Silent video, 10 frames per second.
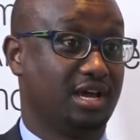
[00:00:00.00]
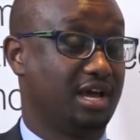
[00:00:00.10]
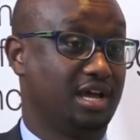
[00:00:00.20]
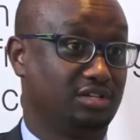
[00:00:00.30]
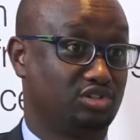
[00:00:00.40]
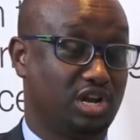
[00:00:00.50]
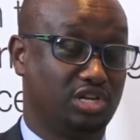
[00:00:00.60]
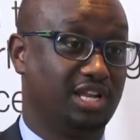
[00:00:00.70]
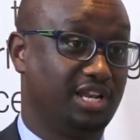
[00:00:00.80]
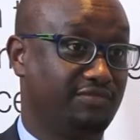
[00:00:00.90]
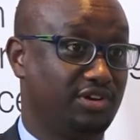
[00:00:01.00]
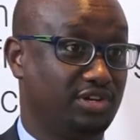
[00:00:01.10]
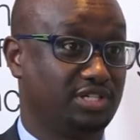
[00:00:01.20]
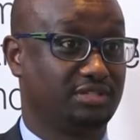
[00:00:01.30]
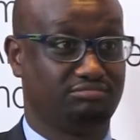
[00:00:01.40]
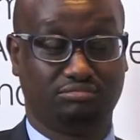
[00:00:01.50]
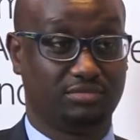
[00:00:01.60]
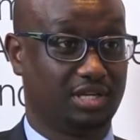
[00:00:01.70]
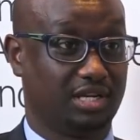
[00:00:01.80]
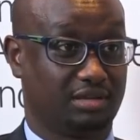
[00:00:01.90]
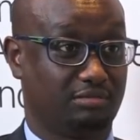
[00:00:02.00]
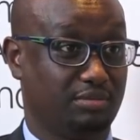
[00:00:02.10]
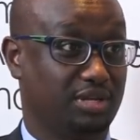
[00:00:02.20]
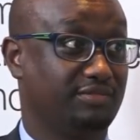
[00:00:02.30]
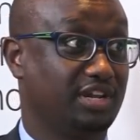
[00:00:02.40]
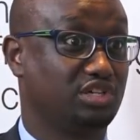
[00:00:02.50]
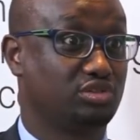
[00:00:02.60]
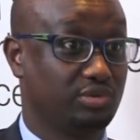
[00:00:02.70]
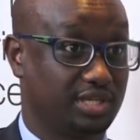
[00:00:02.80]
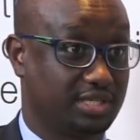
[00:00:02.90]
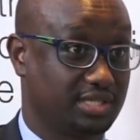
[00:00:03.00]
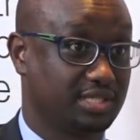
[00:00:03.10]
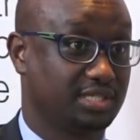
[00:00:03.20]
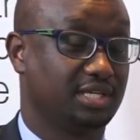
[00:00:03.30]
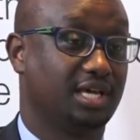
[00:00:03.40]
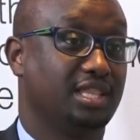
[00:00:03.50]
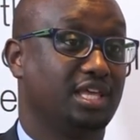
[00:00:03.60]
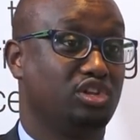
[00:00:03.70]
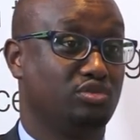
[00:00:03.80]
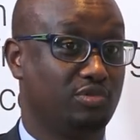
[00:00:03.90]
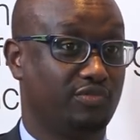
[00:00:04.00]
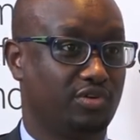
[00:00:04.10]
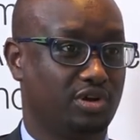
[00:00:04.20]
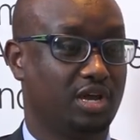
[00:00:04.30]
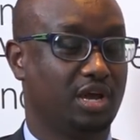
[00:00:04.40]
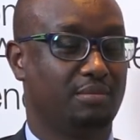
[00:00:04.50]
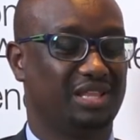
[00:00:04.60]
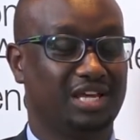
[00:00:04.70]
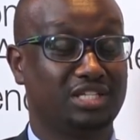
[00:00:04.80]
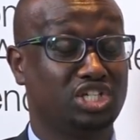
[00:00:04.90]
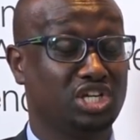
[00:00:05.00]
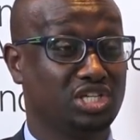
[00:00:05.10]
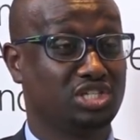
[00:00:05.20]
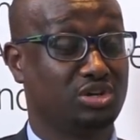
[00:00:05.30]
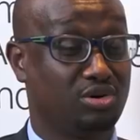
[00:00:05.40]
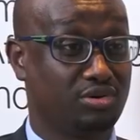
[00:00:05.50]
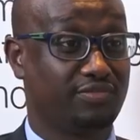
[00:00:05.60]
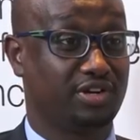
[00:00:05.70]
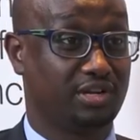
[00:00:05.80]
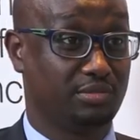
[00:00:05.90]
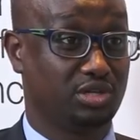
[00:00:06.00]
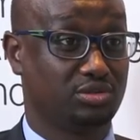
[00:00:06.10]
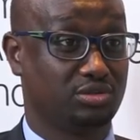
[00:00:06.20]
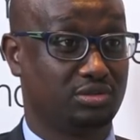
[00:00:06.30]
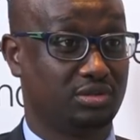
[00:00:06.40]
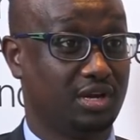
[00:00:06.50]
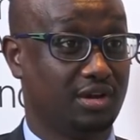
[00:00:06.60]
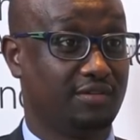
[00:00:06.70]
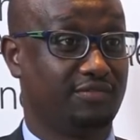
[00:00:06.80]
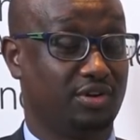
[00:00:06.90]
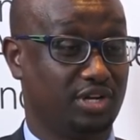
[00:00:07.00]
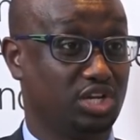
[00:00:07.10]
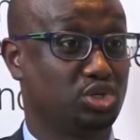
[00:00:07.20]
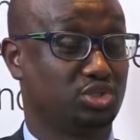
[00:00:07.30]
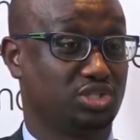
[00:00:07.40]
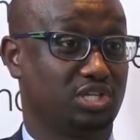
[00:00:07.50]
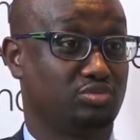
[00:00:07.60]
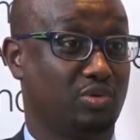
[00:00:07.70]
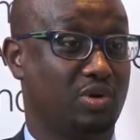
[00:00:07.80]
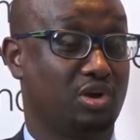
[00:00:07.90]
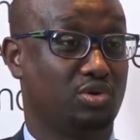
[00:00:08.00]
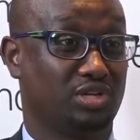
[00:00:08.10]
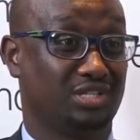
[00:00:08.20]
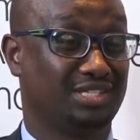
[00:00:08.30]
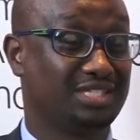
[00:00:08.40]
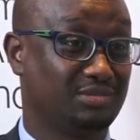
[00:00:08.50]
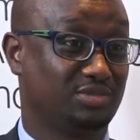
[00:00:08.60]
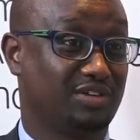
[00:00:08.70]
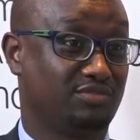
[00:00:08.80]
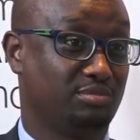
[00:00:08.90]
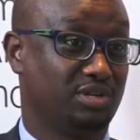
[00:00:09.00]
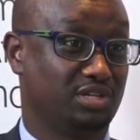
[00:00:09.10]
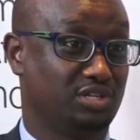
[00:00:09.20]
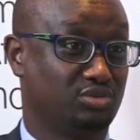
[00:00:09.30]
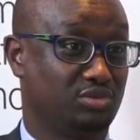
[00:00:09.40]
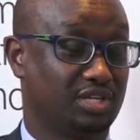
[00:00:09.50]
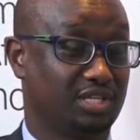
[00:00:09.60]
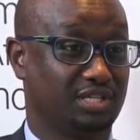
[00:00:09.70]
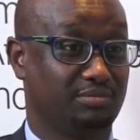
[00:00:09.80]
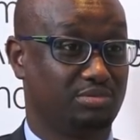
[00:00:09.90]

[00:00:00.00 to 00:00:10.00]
and try to deliver it in like maybe even 2 weeks. Yeah. And then you move on. But that changes the whole fundamental foundations that we work on. The systems have to be ready to work. The